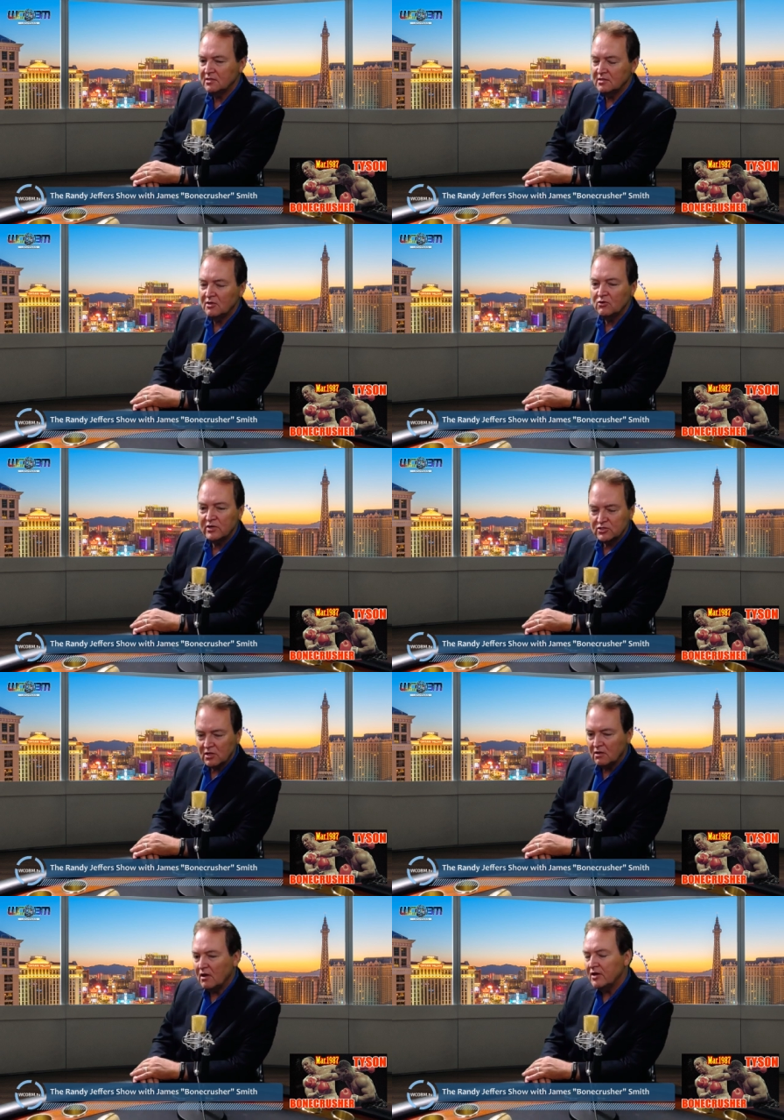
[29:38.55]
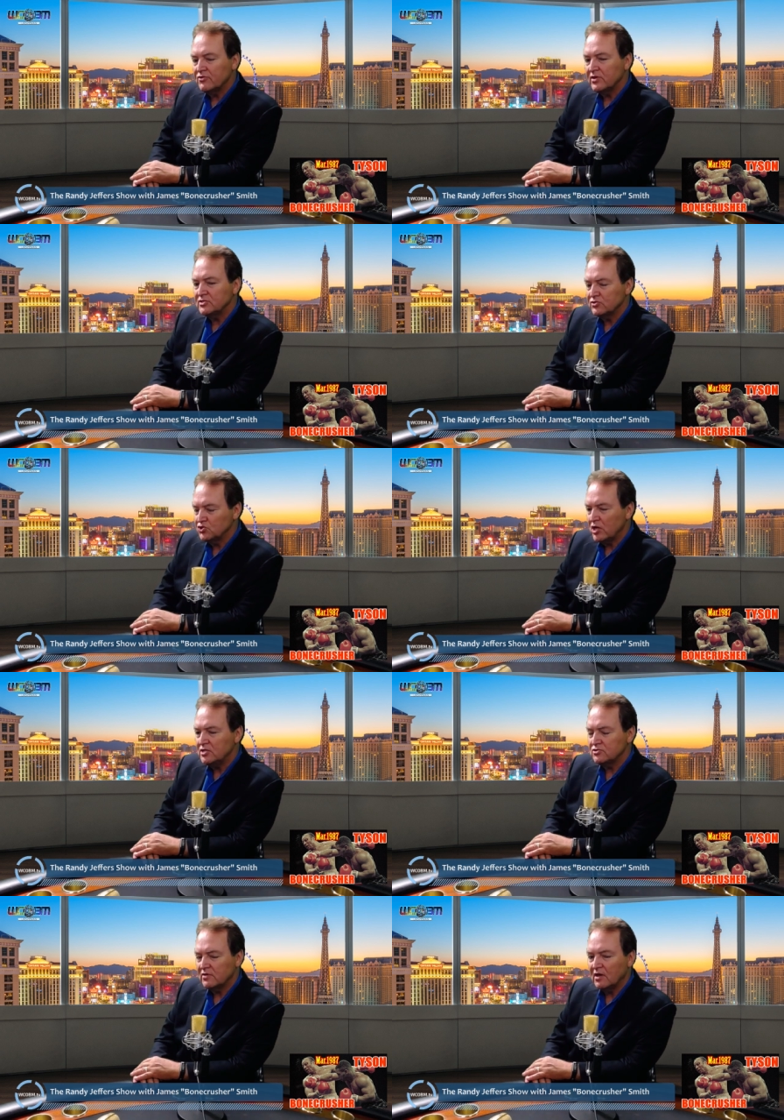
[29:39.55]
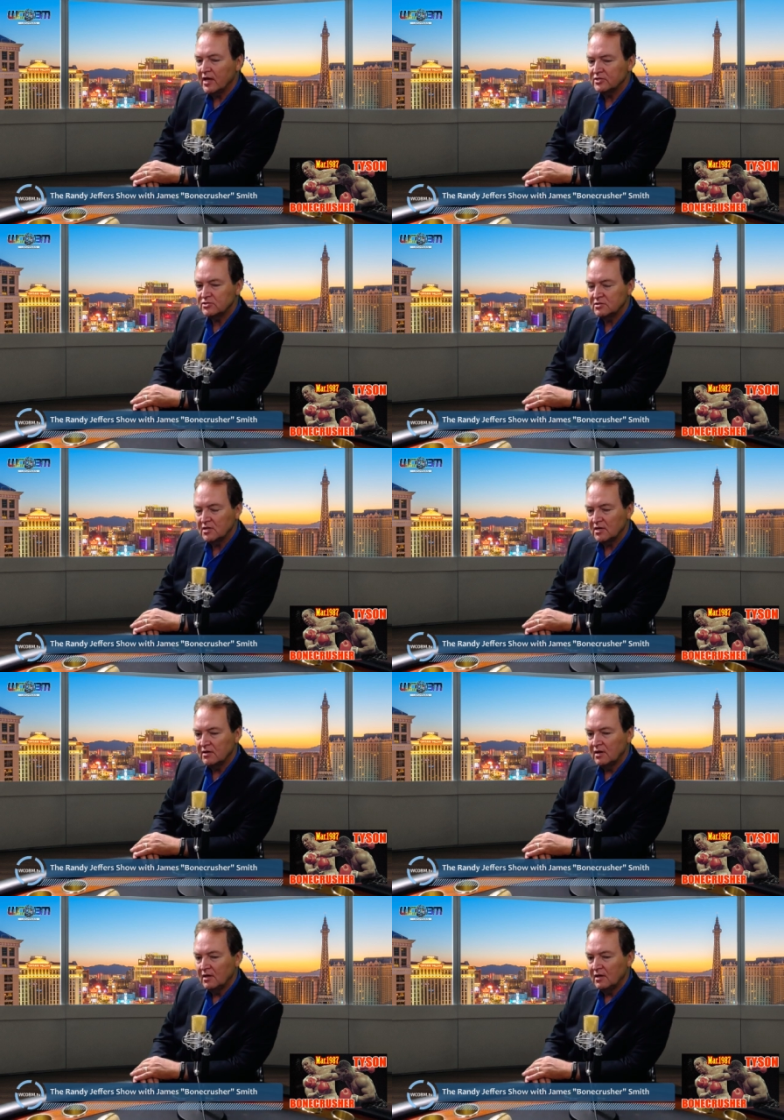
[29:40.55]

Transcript: It's a lot of things has changed in the last 10